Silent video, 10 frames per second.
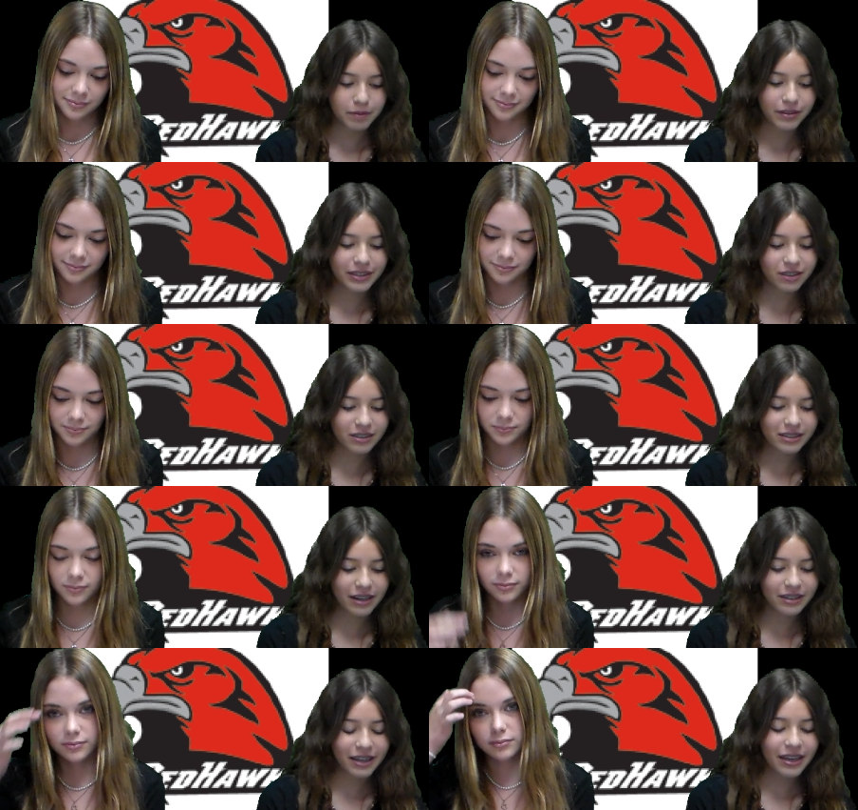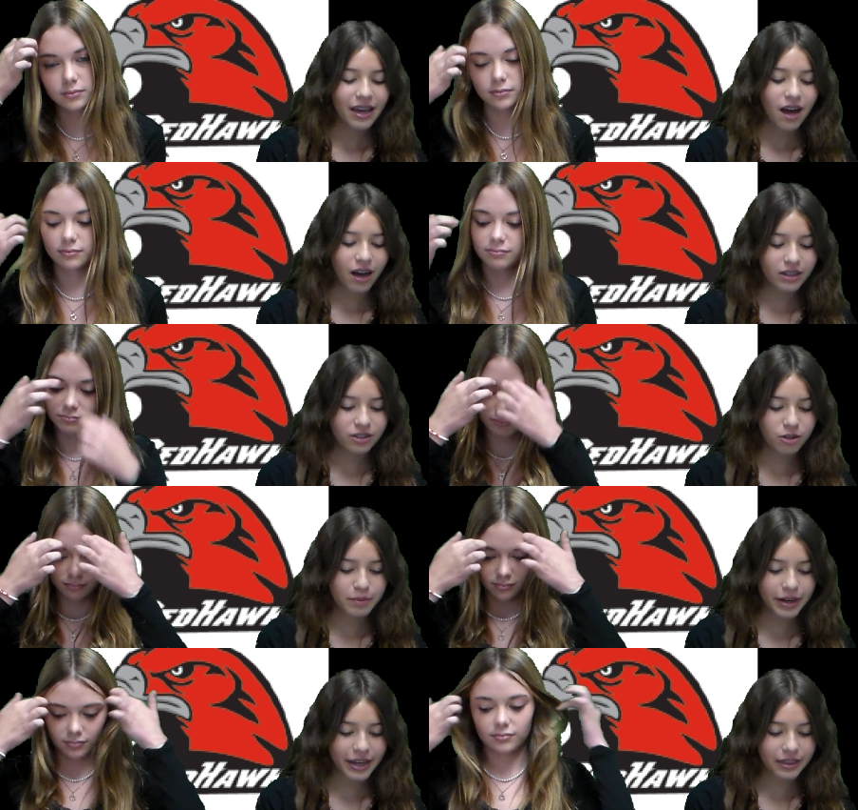Speaker 1: Expo, is on Saturday,
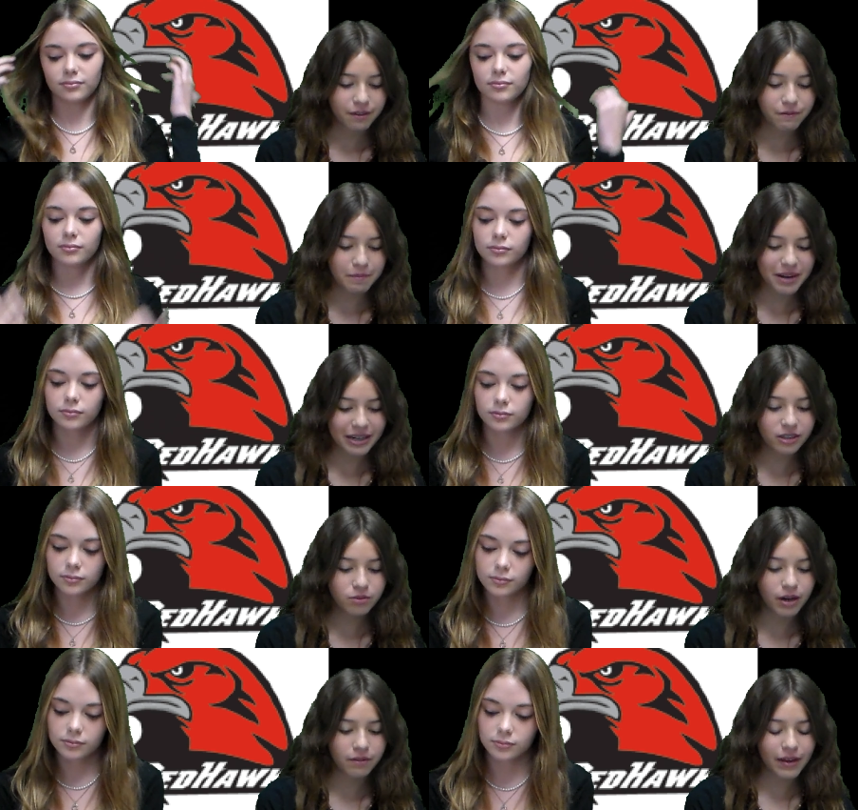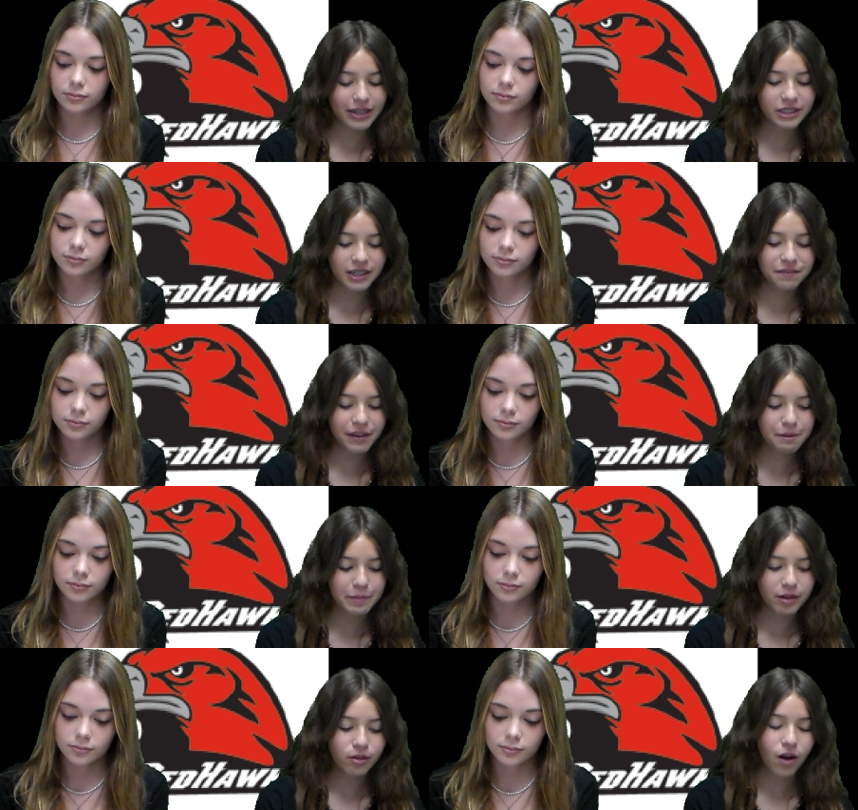October 8th from 9 to 12 at
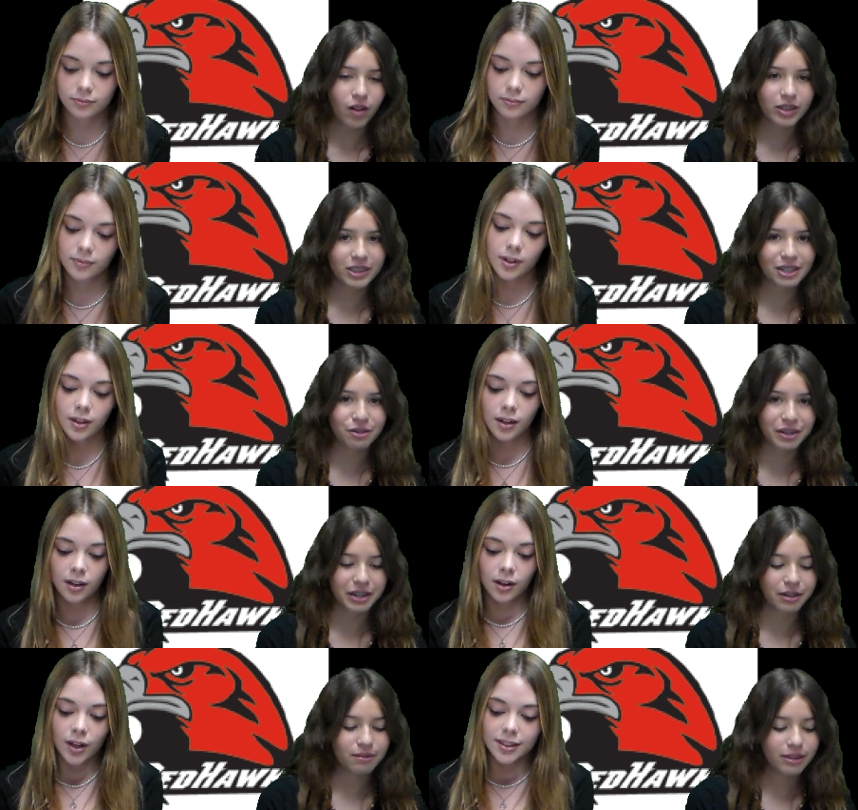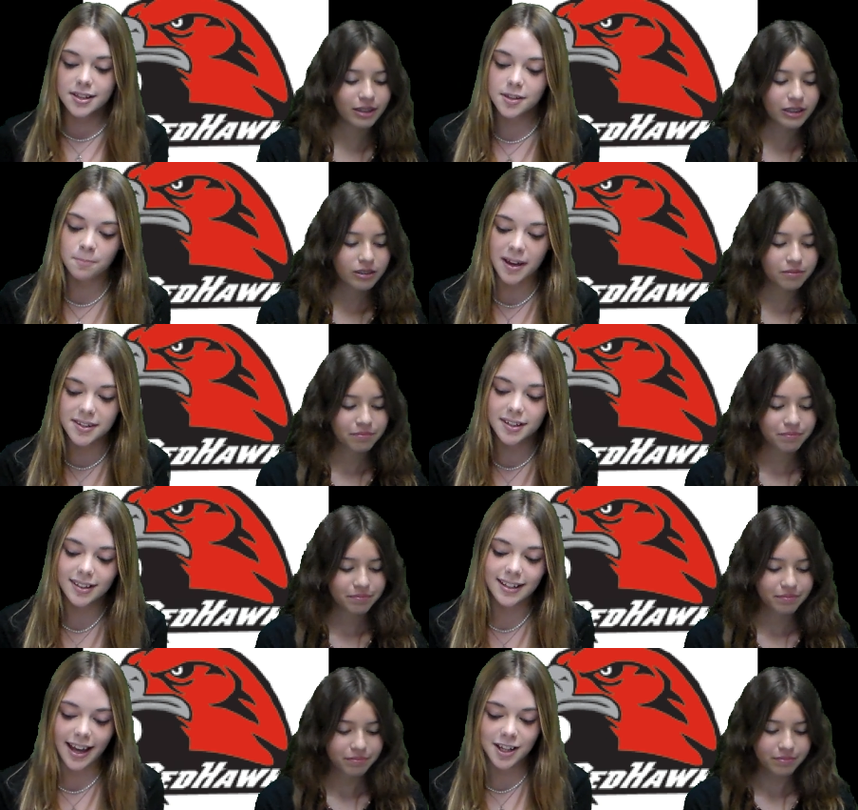JFK Middle College in Norco.
Speaker 2: This is
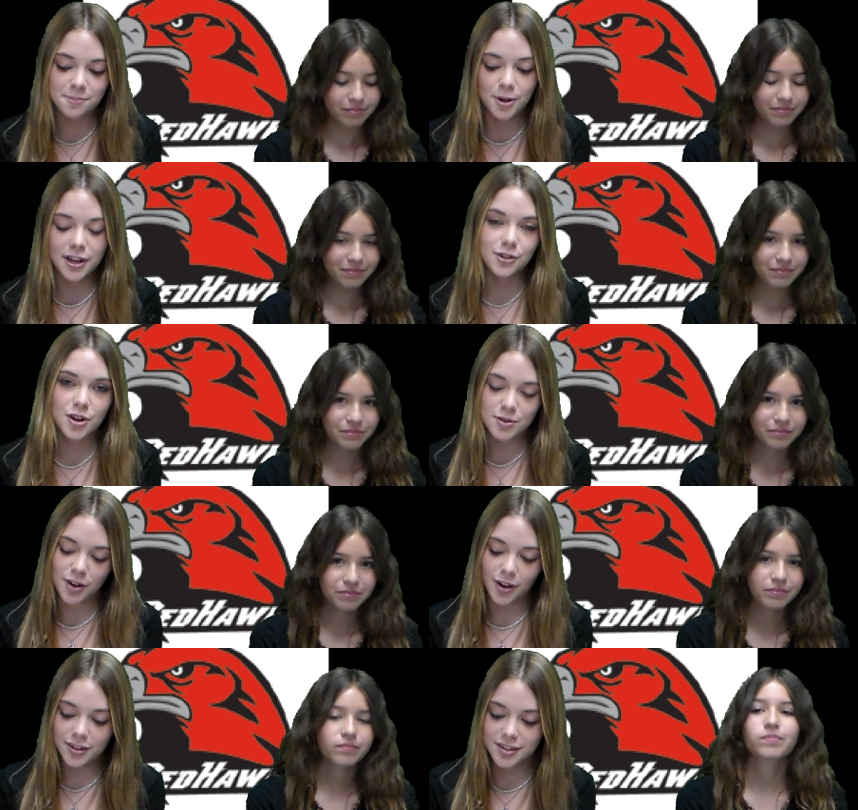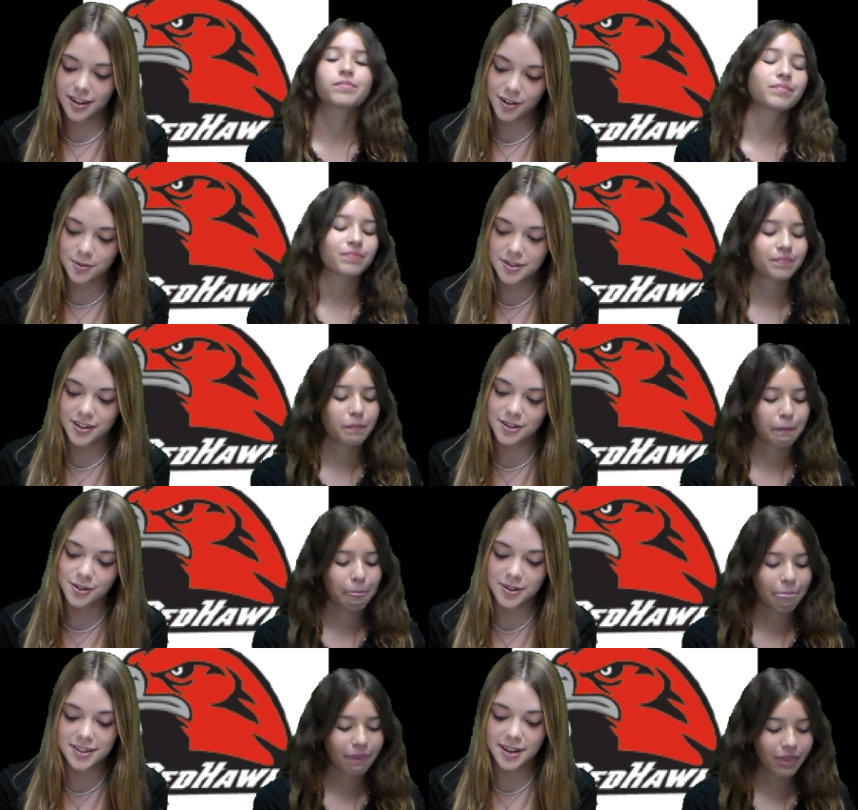basically an expo that shows all CNUSD
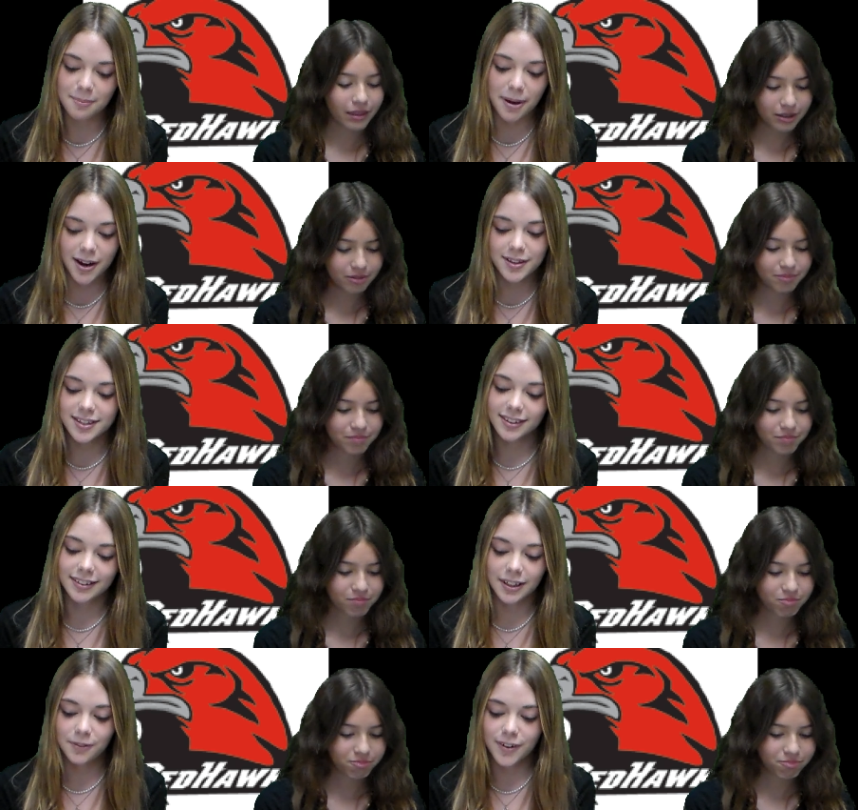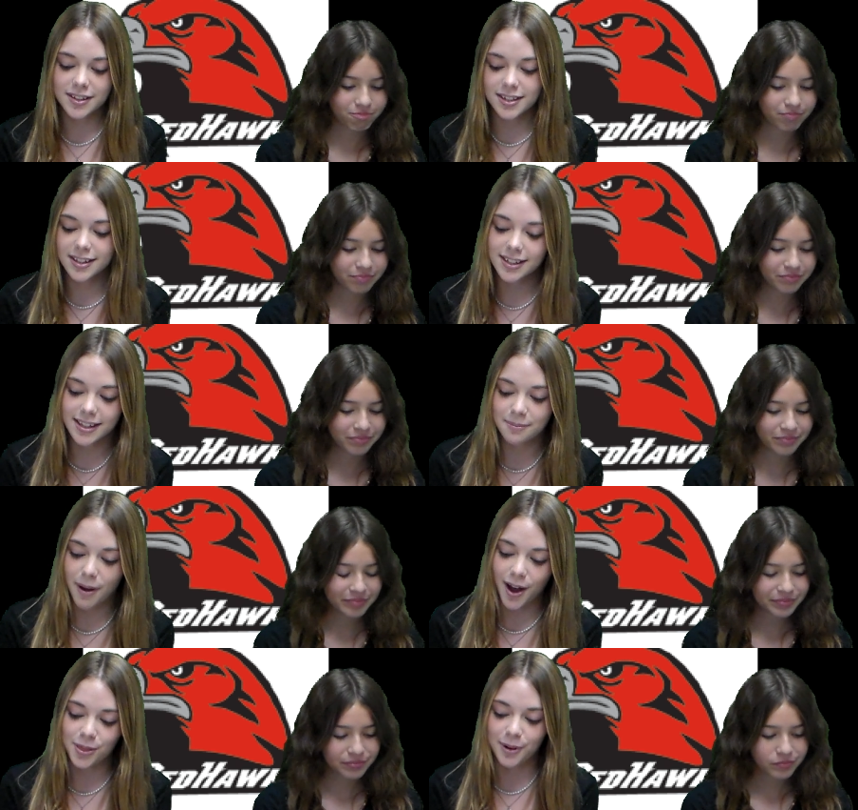students and parents the different
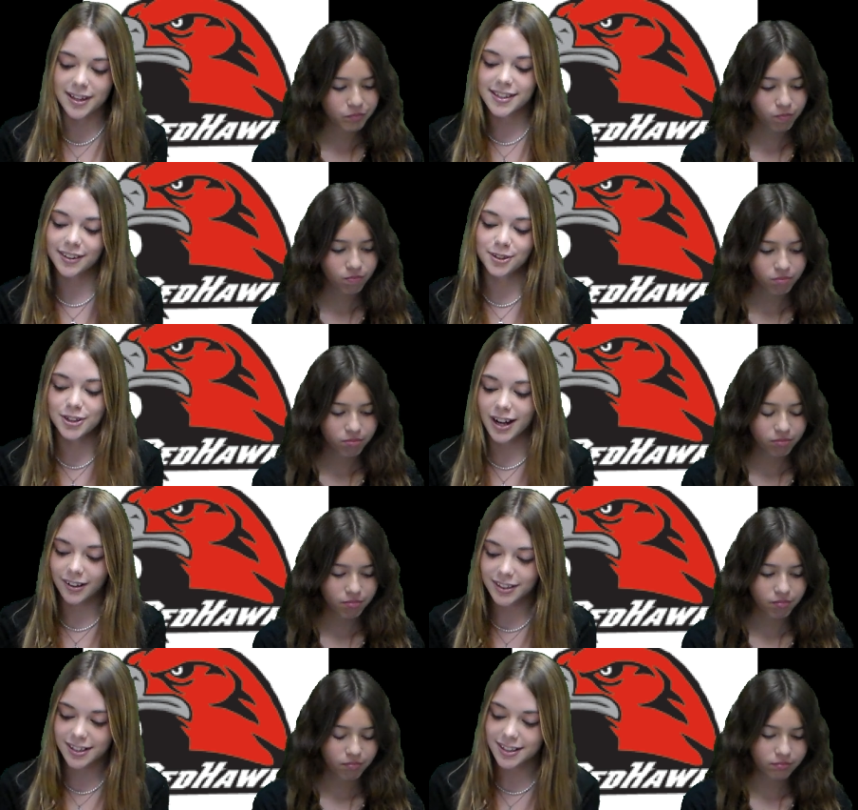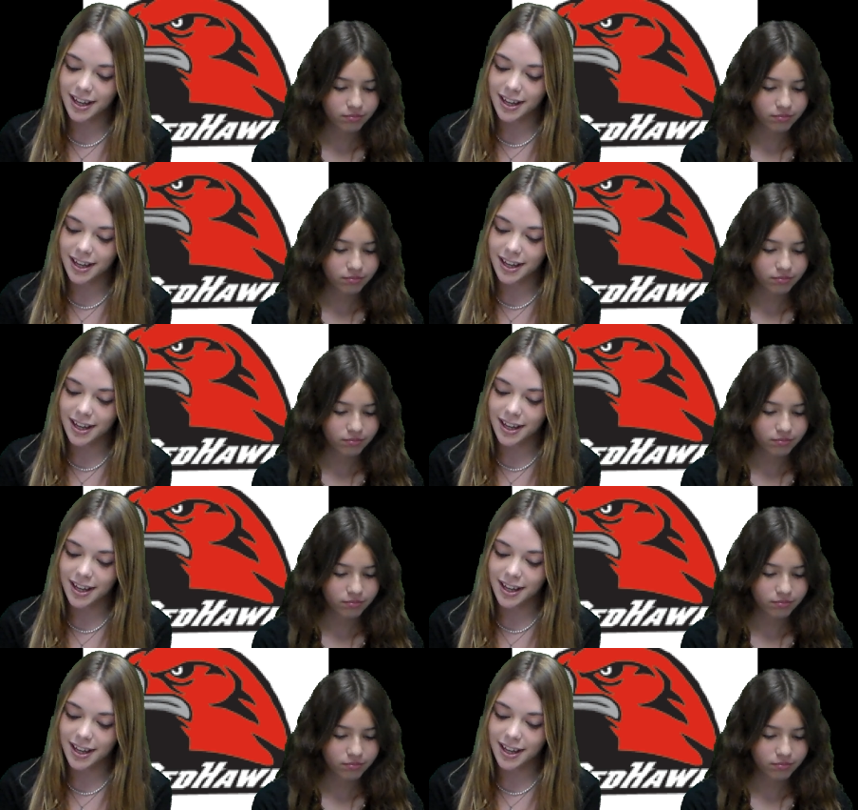CTE pathways that their child